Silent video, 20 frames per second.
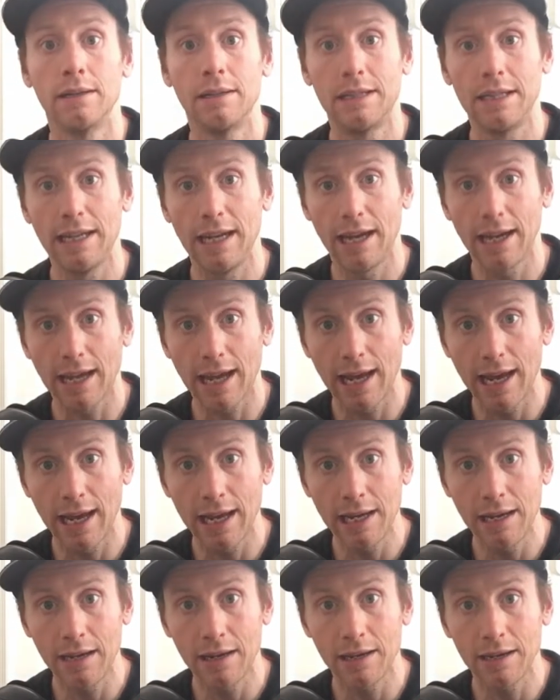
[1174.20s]
D
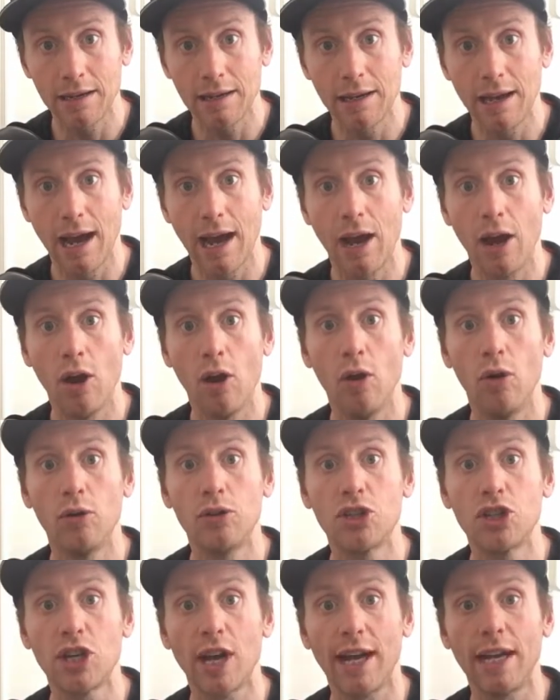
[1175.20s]
again. Now
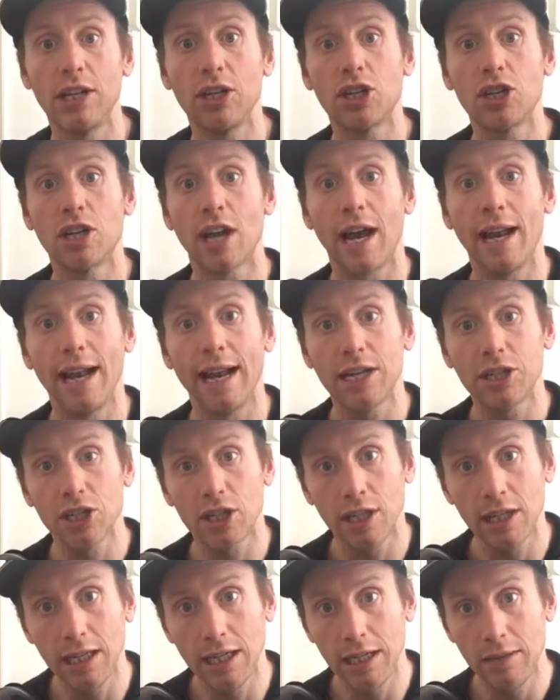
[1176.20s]
change
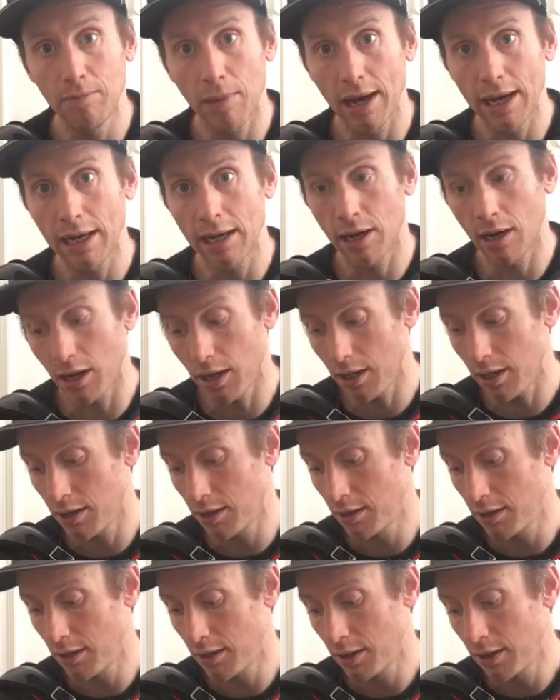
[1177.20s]
direction, E minor,
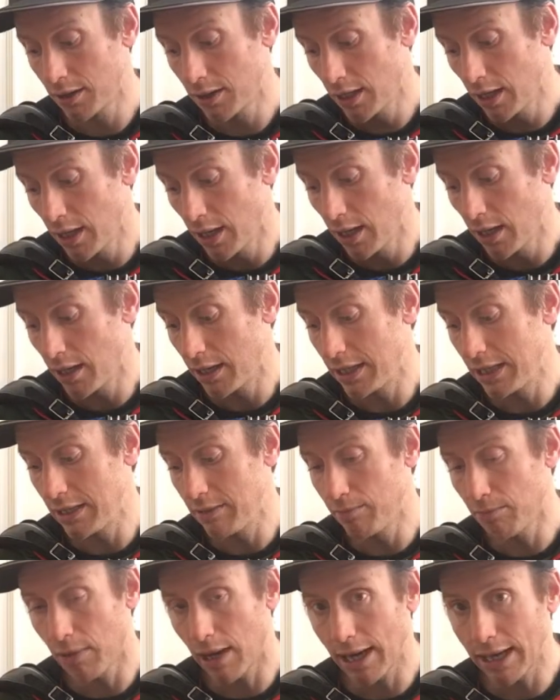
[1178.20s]

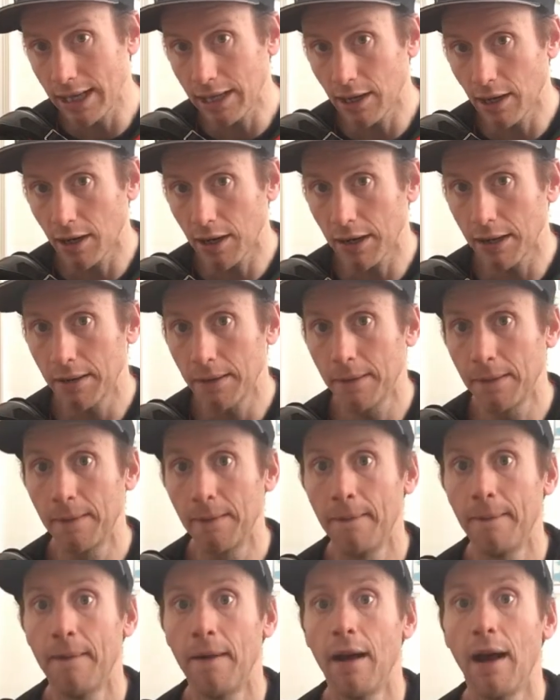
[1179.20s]
E minor,
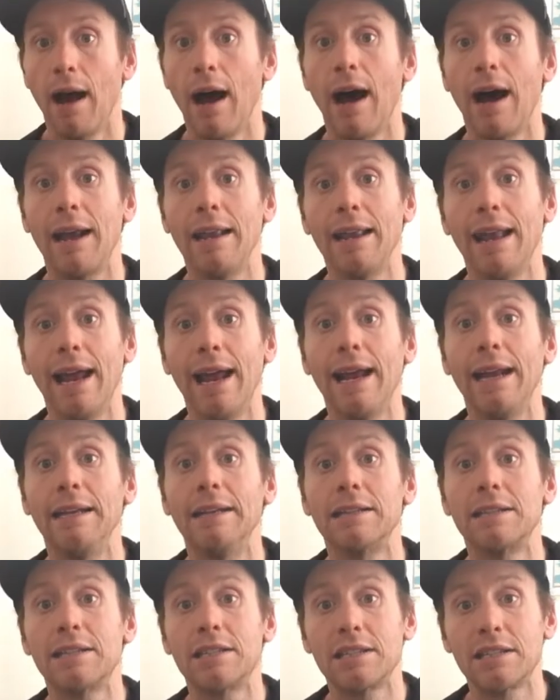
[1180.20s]
and
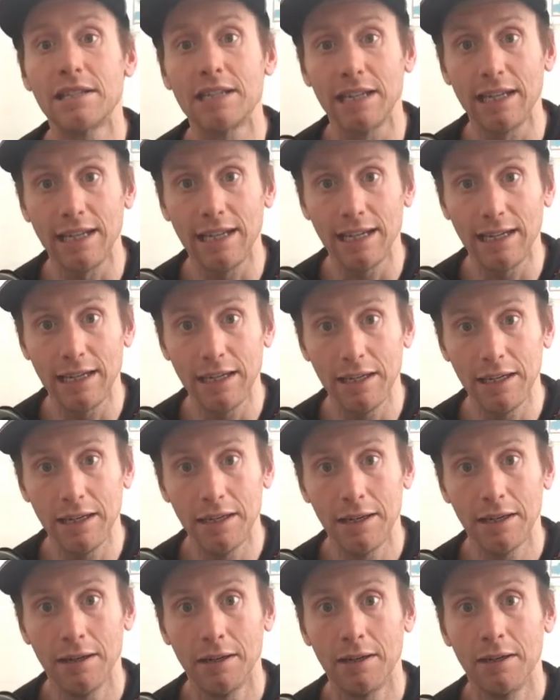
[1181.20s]
then C
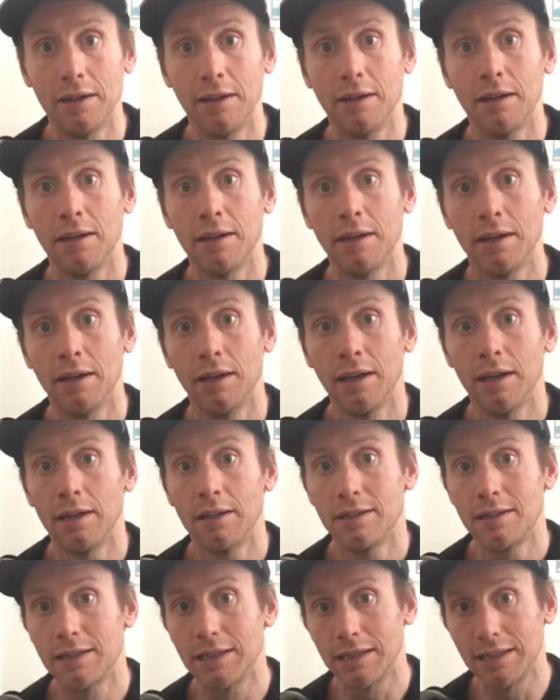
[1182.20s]

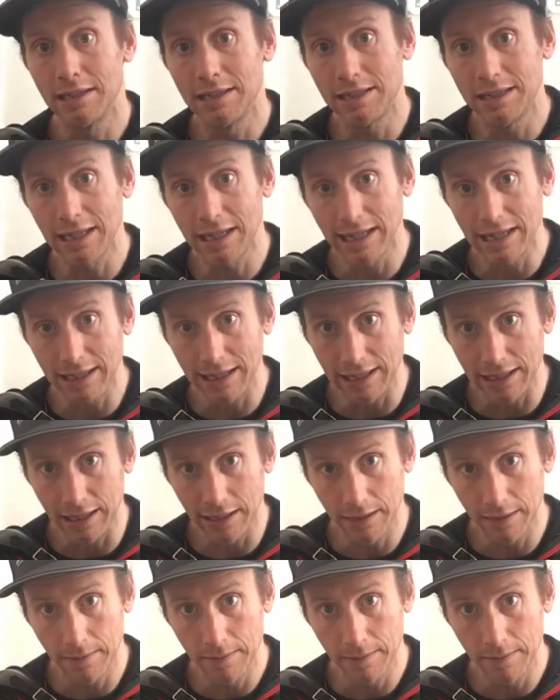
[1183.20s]
to D.